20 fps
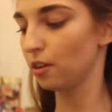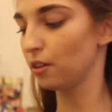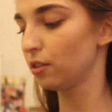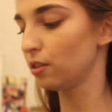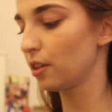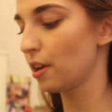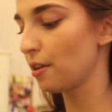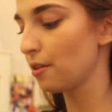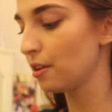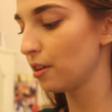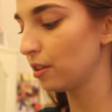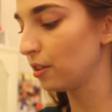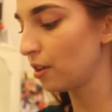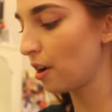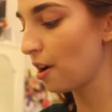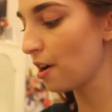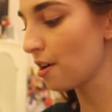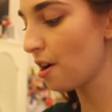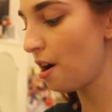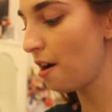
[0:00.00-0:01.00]
So to
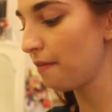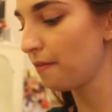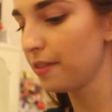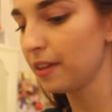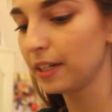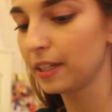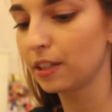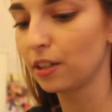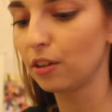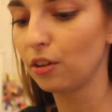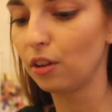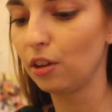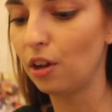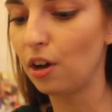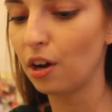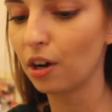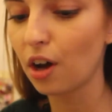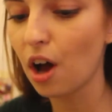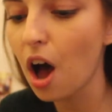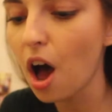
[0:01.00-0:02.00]
start off this
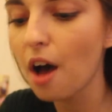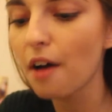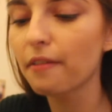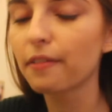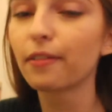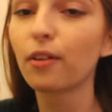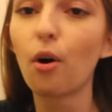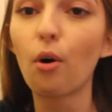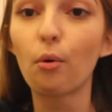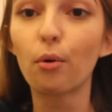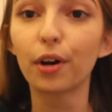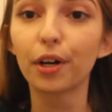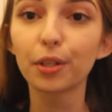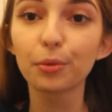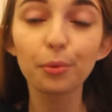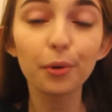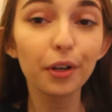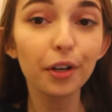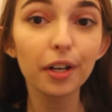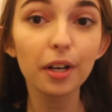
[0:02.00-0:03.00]
look, of
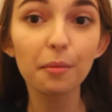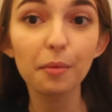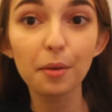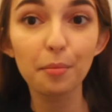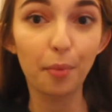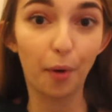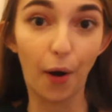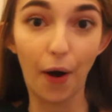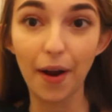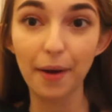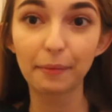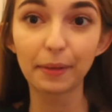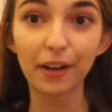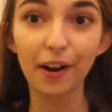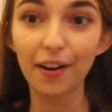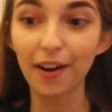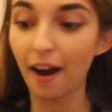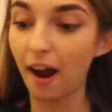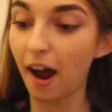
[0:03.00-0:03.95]
course, we're going to be priming our